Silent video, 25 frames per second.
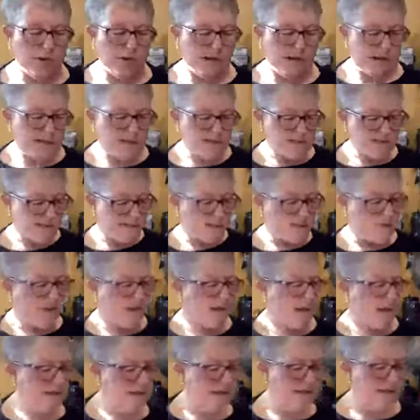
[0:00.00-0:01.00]
as it
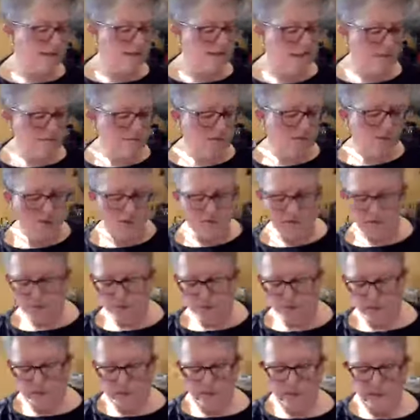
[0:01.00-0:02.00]
expands, and sometimes you
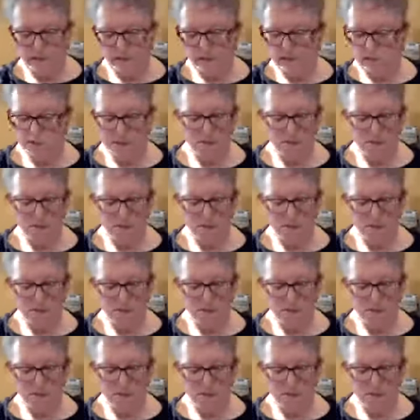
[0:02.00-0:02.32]
will get